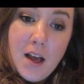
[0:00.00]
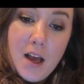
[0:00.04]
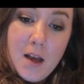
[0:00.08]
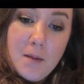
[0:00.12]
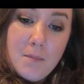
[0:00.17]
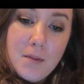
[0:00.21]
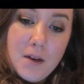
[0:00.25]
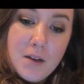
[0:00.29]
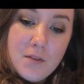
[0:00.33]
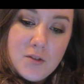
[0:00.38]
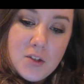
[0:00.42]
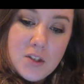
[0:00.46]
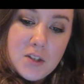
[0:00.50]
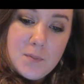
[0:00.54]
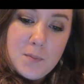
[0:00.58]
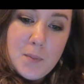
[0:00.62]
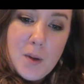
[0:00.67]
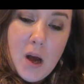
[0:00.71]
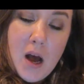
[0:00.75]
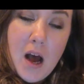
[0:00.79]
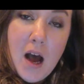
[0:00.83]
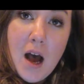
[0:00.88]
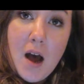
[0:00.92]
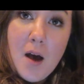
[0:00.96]
Um, I've just
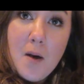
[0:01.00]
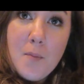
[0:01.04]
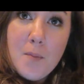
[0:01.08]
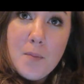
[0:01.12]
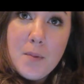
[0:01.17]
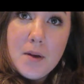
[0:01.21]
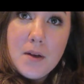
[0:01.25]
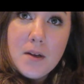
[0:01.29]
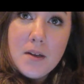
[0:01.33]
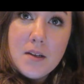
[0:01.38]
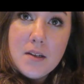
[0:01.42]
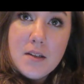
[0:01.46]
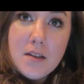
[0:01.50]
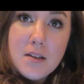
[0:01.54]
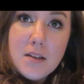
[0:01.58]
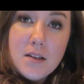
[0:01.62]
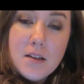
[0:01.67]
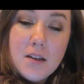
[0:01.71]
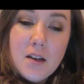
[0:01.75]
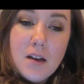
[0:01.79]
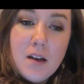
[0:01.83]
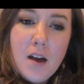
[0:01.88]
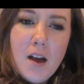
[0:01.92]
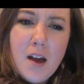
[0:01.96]
put up,
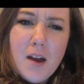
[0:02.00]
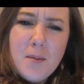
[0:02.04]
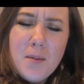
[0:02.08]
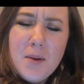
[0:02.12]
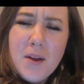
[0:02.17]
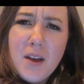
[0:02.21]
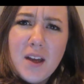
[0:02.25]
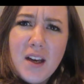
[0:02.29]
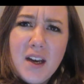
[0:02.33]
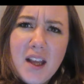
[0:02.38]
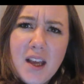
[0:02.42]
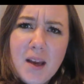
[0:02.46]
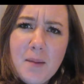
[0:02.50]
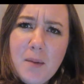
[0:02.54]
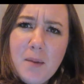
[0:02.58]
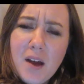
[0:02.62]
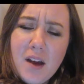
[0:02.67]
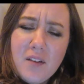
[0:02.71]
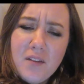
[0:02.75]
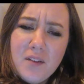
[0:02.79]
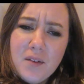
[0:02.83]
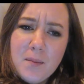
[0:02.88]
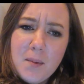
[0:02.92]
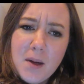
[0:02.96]
hope you can hear me
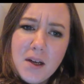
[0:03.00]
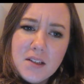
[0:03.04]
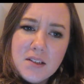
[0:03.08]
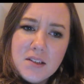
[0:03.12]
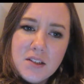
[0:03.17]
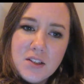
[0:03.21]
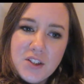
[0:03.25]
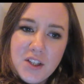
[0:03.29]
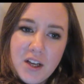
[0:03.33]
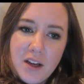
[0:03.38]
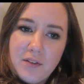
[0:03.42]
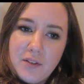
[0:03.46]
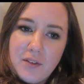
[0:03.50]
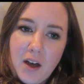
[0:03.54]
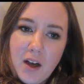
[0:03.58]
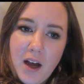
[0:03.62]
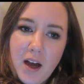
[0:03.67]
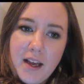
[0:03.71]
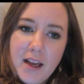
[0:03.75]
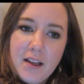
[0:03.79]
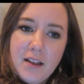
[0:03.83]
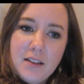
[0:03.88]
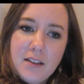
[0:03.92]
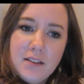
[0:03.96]
over Masterchef
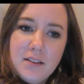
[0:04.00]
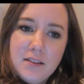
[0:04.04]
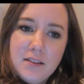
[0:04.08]
guy,